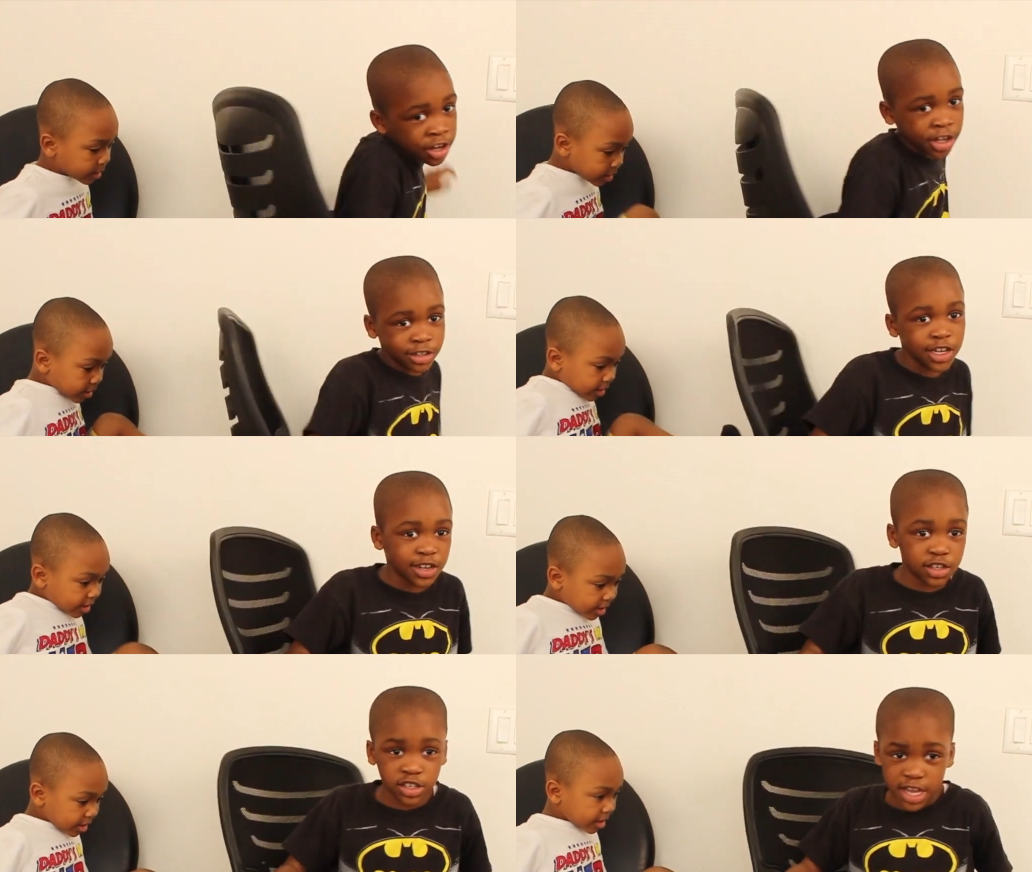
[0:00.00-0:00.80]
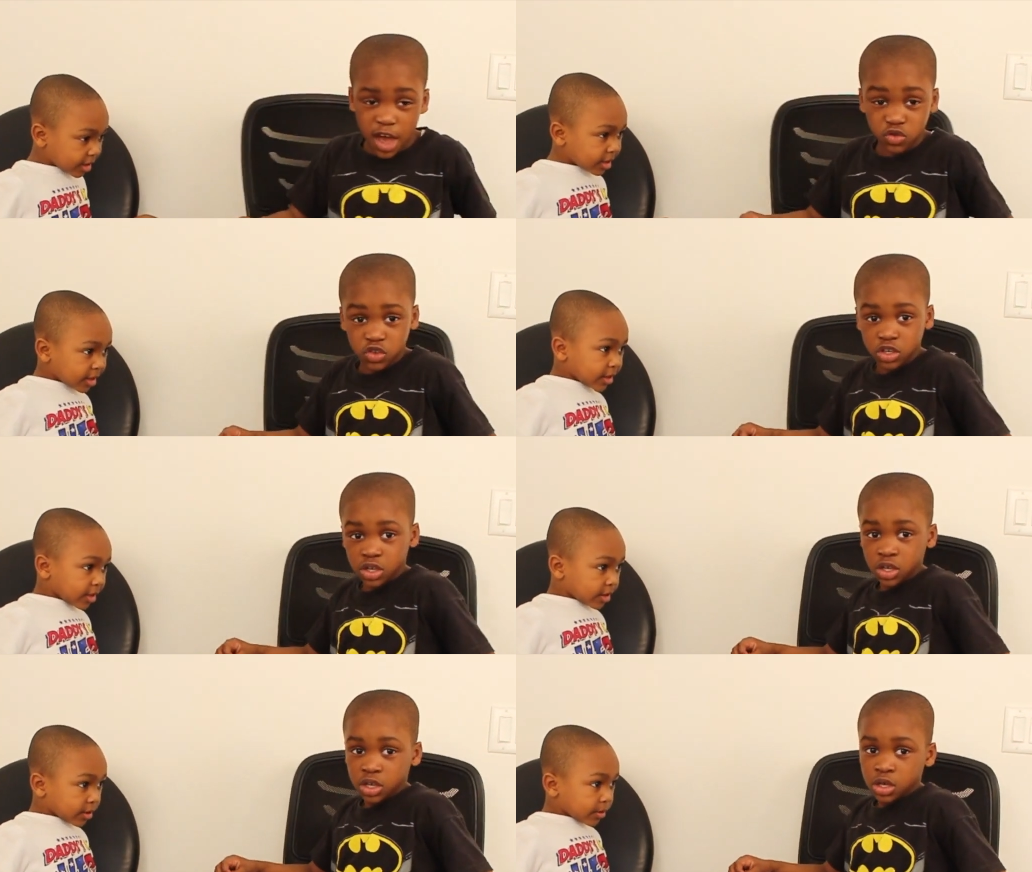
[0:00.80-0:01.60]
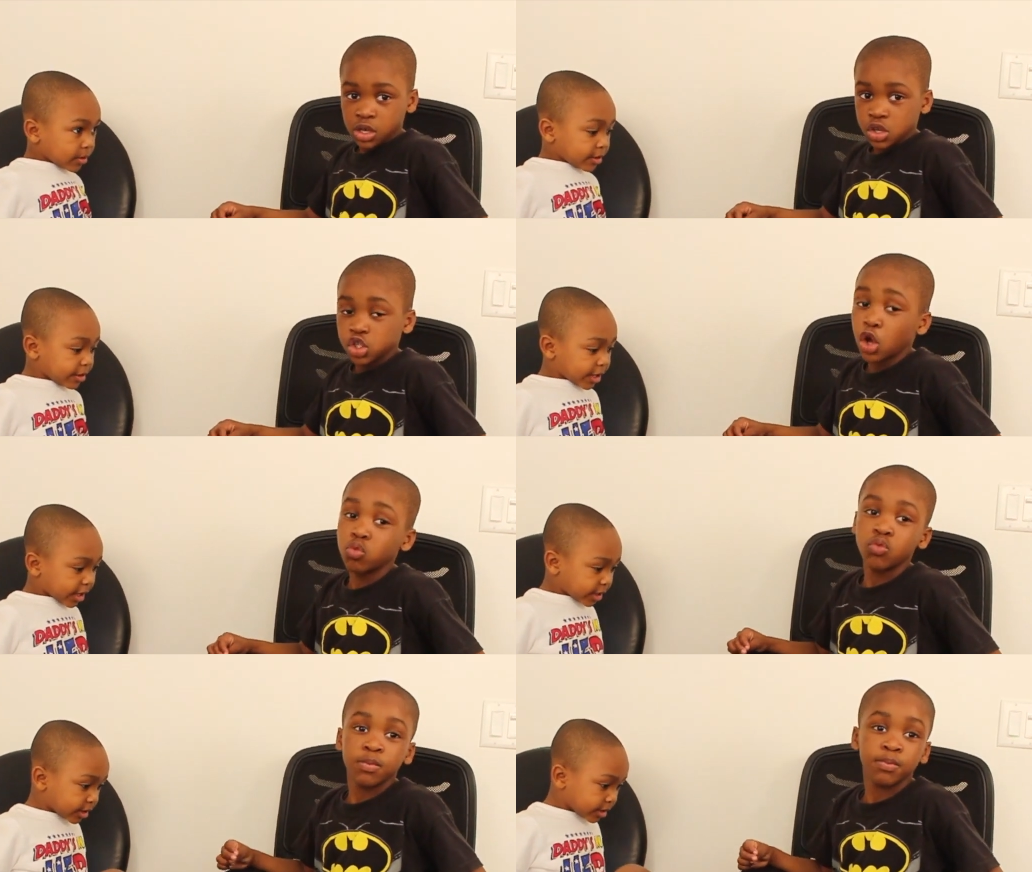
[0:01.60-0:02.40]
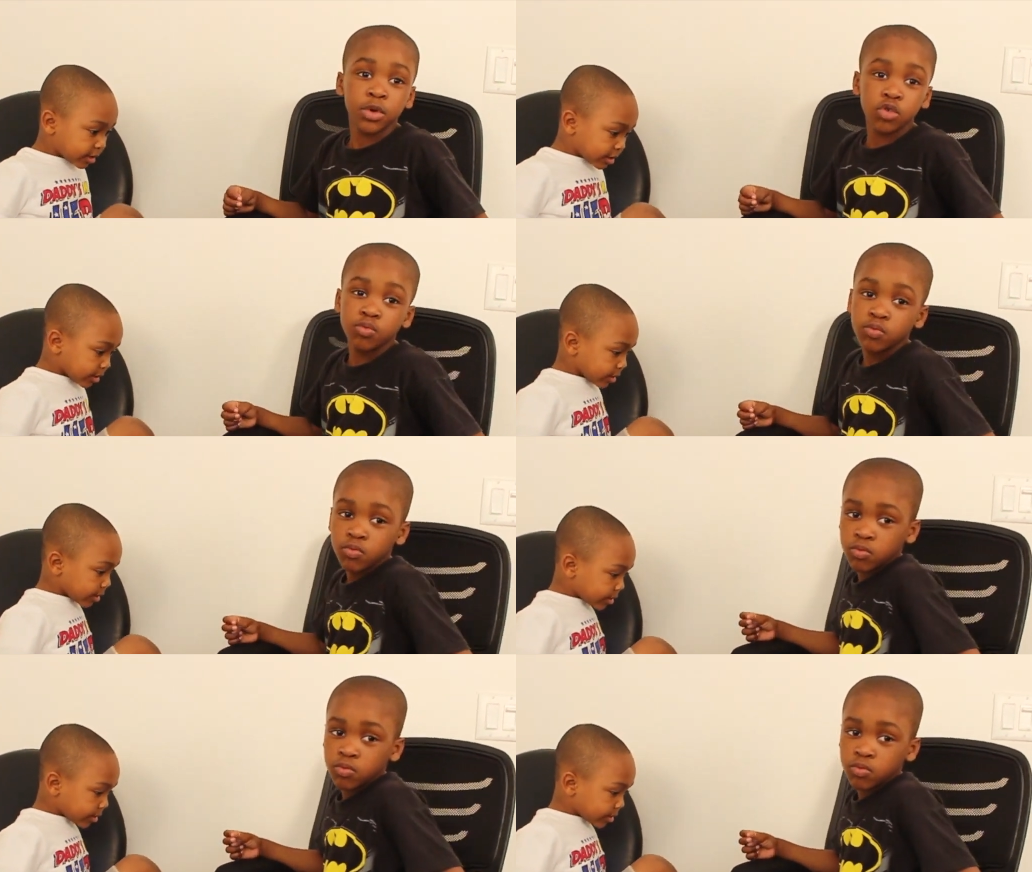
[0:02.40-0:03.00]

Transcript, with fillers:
Speaker 1: at Jackson's house. So, boom.